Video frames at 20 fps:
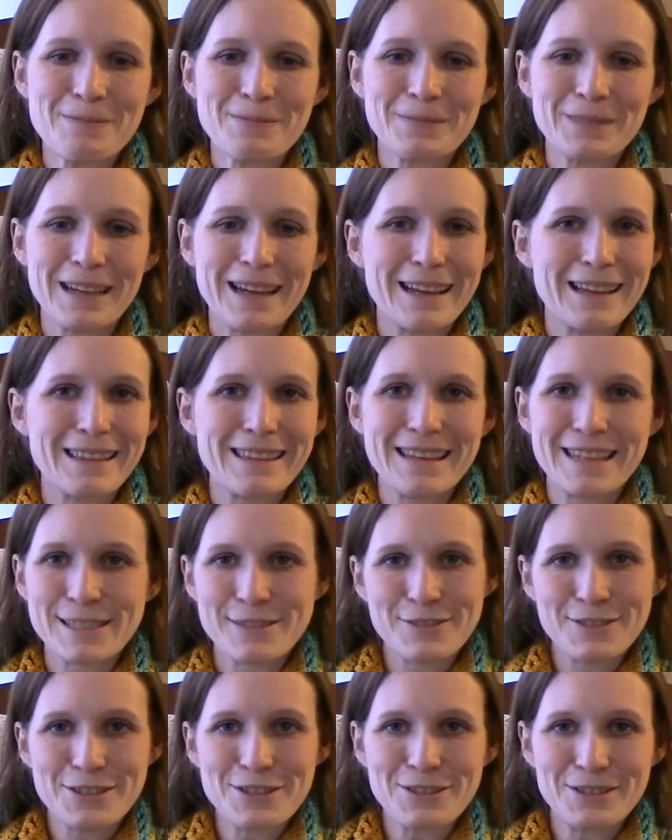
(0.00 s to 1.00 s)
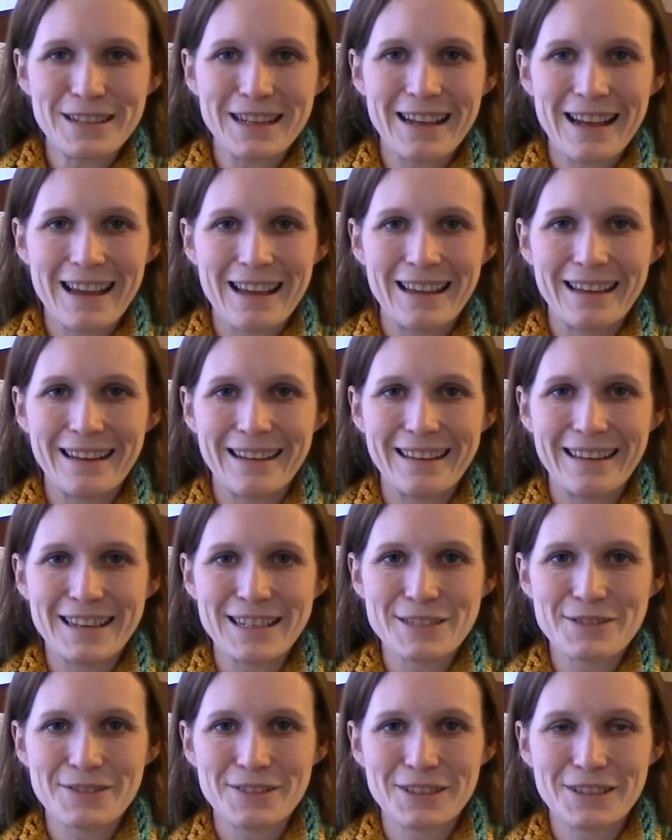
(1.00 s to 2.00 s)
Yeah, thanks for tuning in.
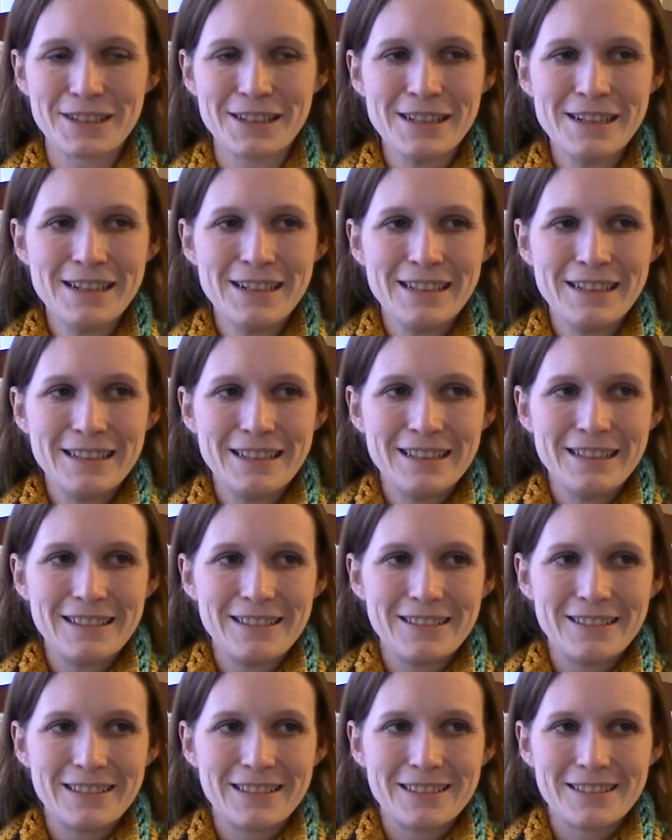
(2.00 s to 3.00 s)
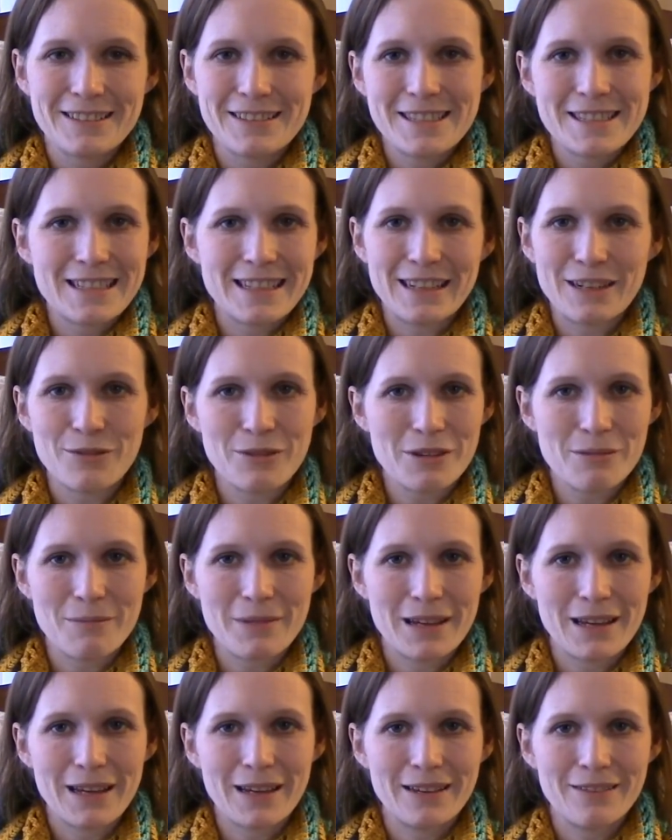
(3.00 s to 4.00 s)
Thanks for sitting with
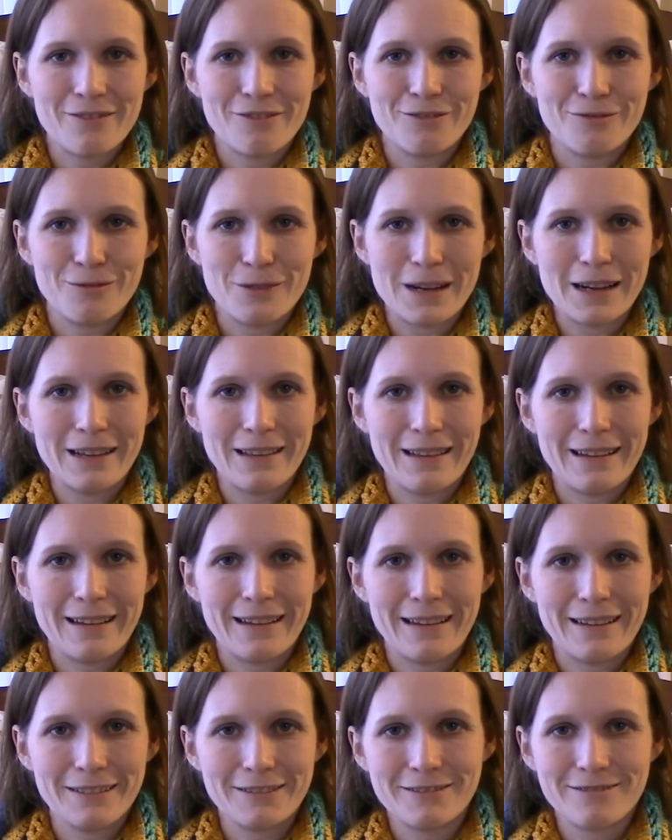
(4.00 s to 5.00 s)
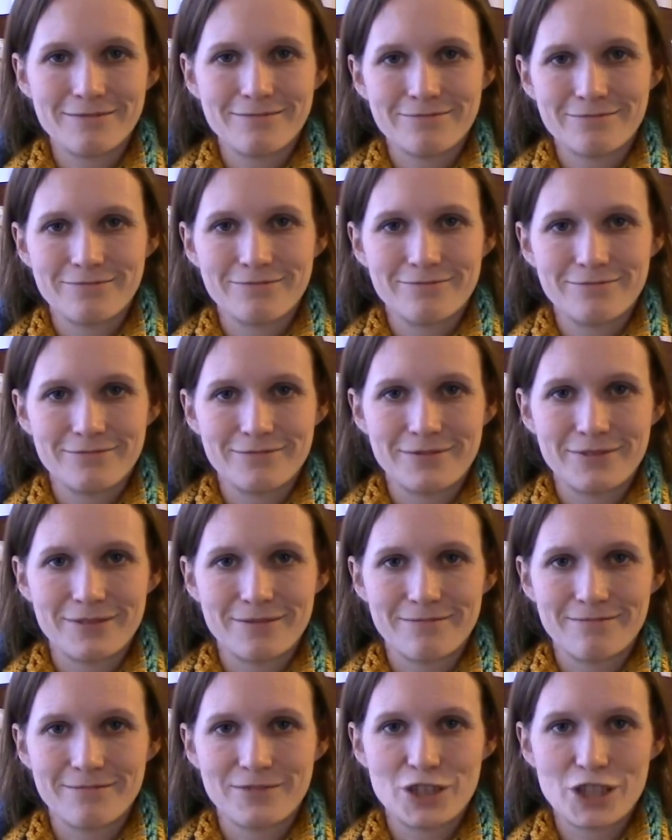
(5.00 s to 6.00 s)
me while I
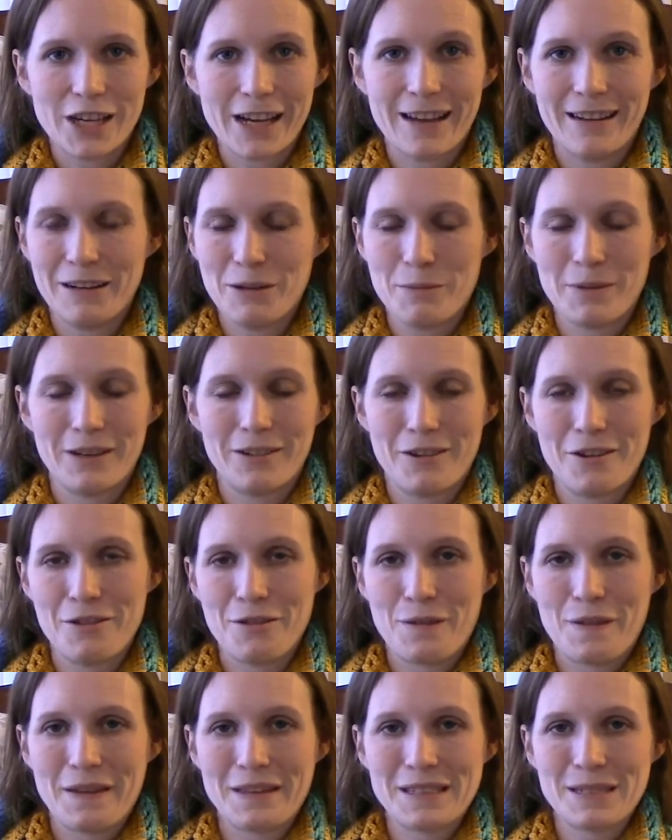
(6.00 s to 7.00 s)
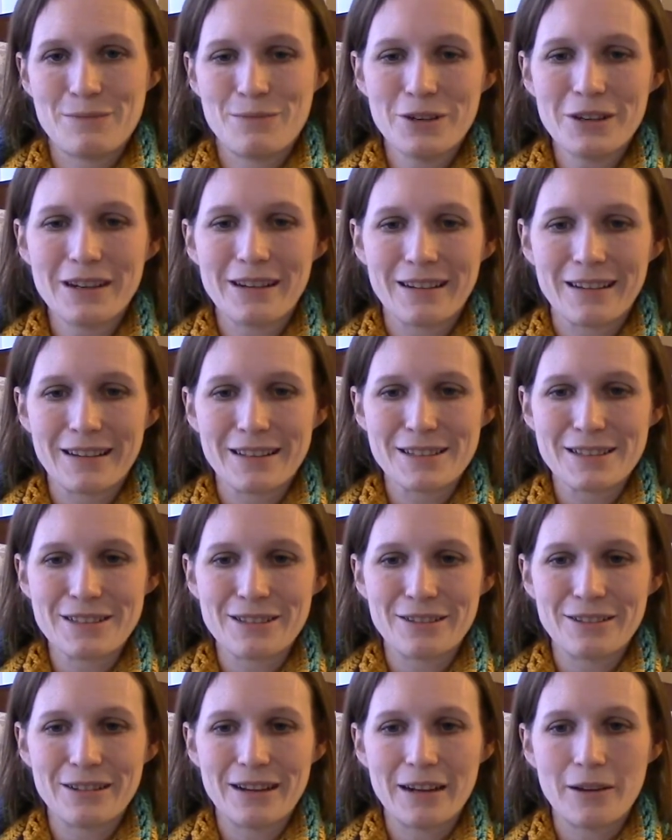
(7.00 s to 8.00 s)
chat about all the things I'm working on.
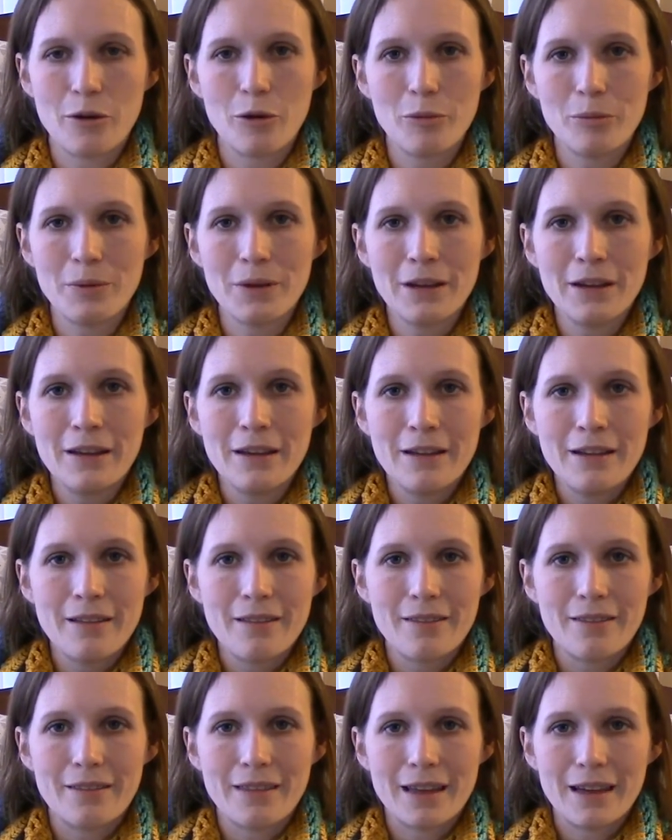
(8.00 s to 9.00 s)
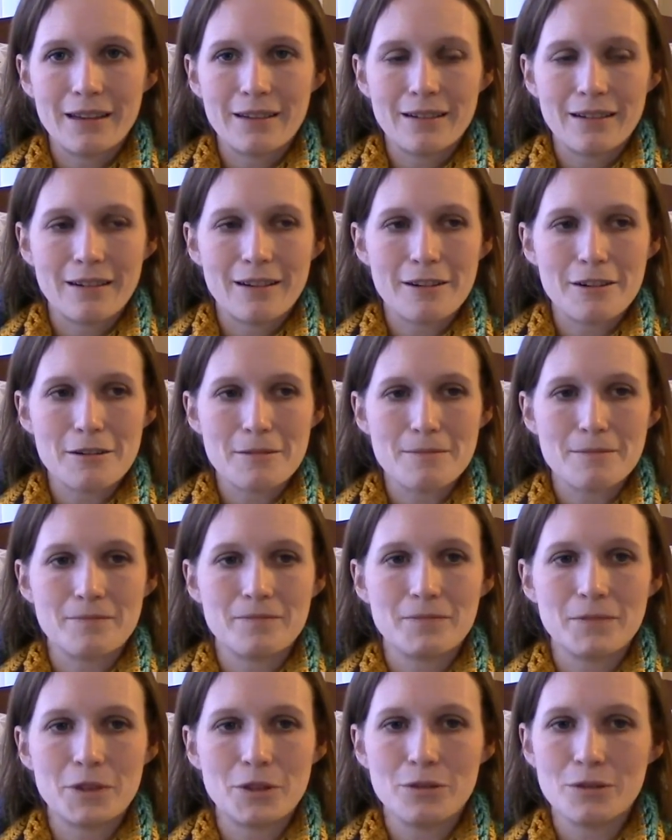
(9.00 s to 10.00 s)
So I hope that
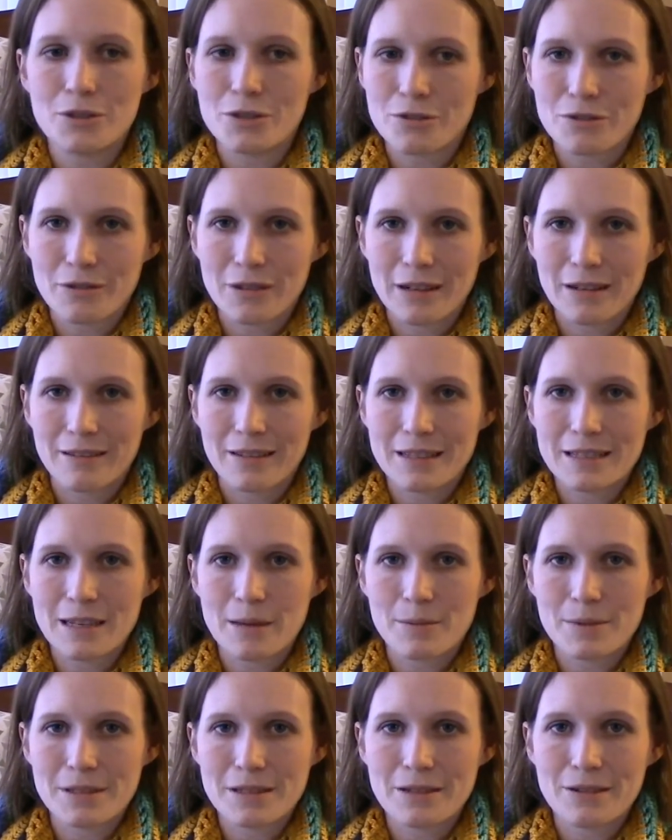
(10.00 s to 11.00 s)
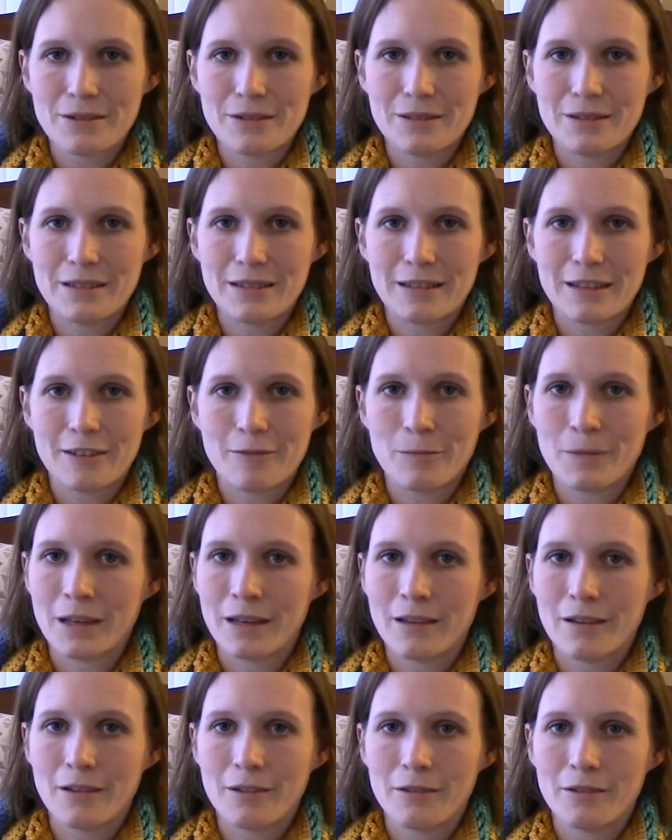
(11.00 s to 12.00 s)
you enjoyed this episode. Give me
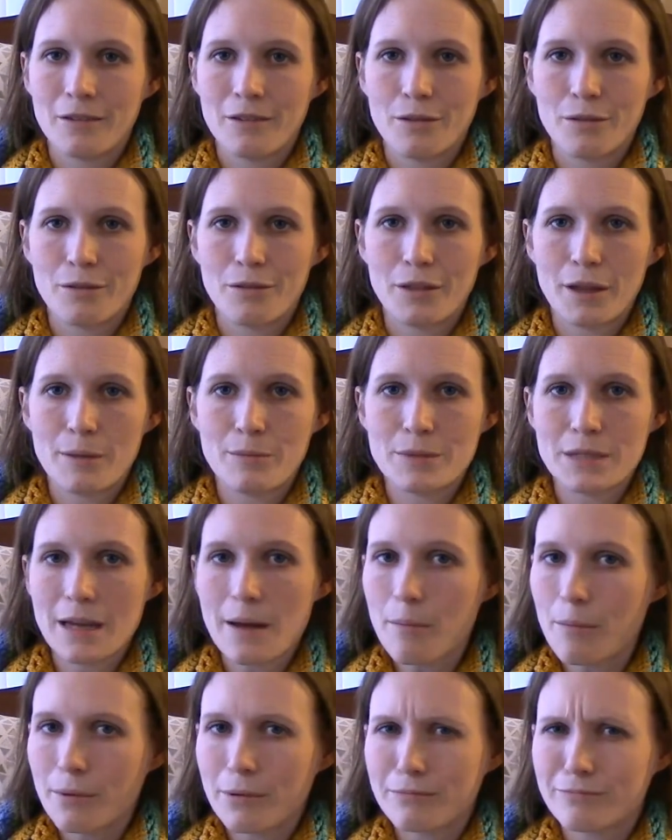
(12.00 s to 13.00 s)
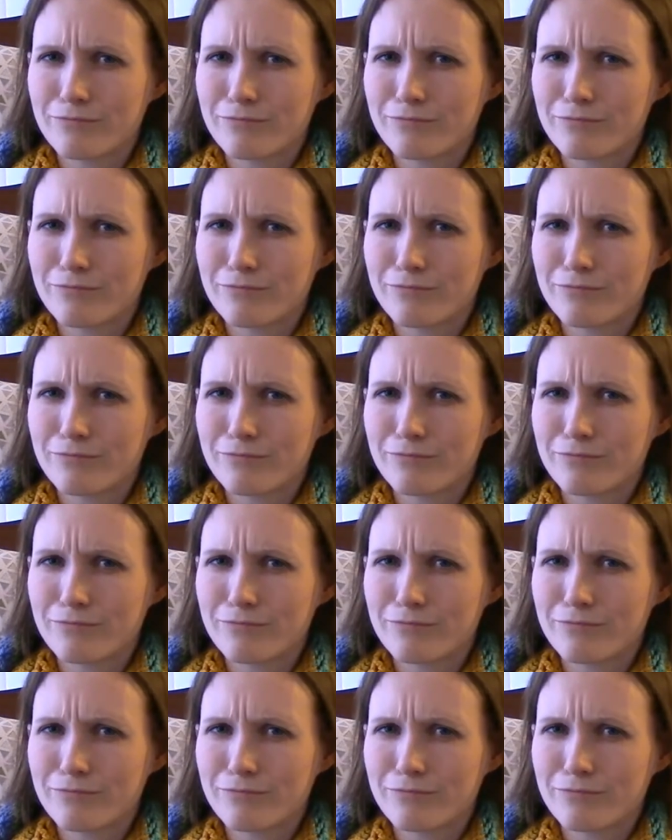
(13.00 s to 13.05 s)
a thumbs up.